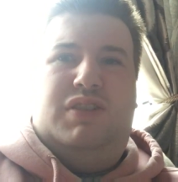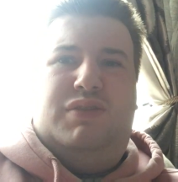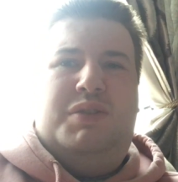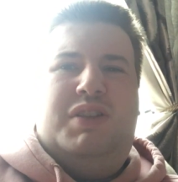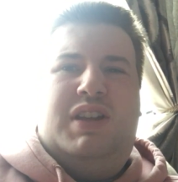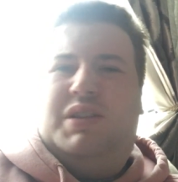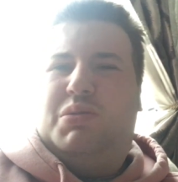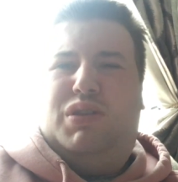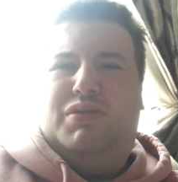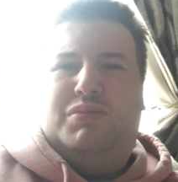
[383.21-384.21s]
I think they had
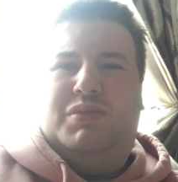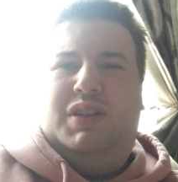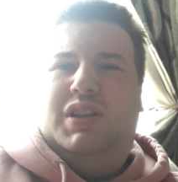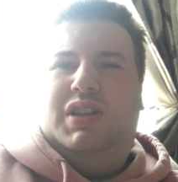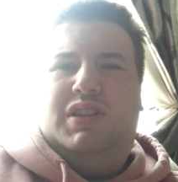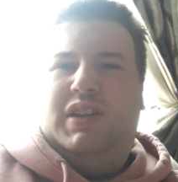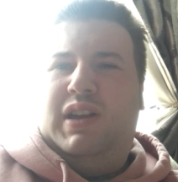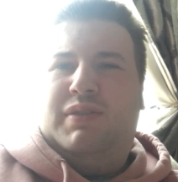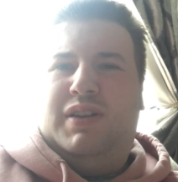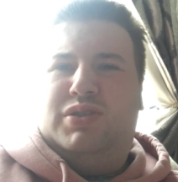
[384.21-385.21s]
some
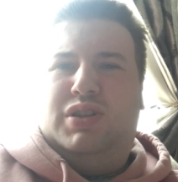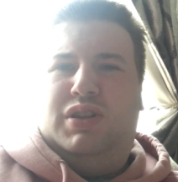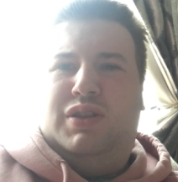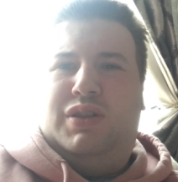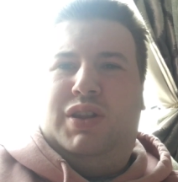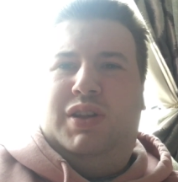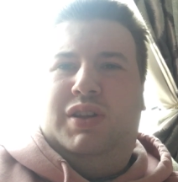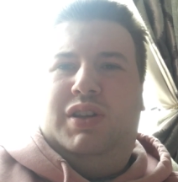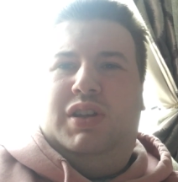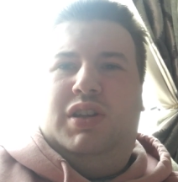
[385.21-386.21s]
directions
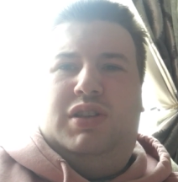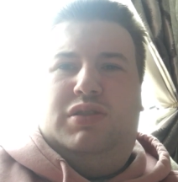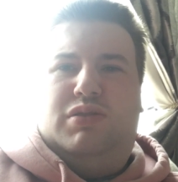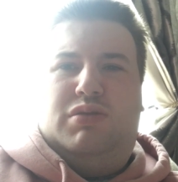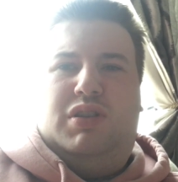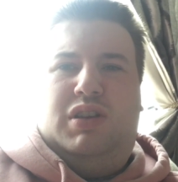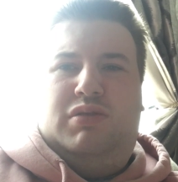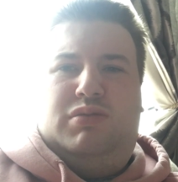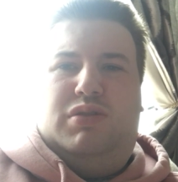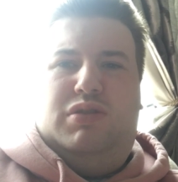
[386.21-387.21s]
to
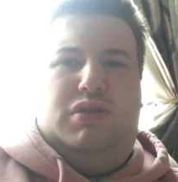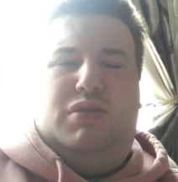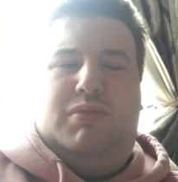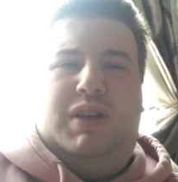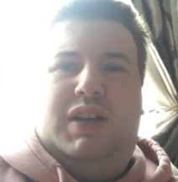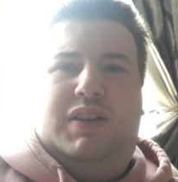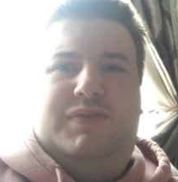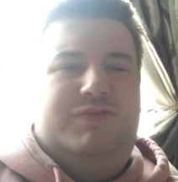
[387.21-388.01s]
go somewhere.